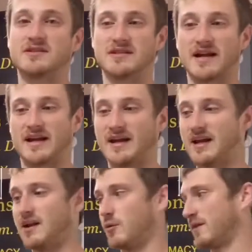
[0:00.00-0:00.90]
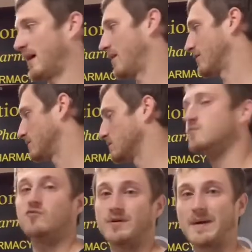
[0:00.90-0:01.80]
as I can get it without
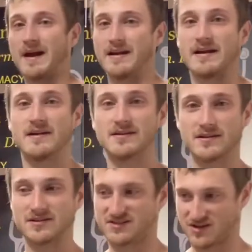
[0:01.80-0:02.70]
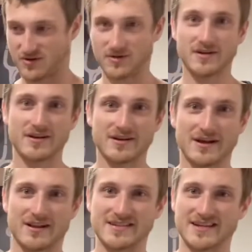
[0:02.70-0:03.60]
repainting it. So
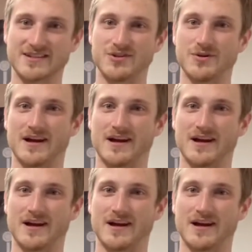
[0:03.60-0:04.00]
let's get to it,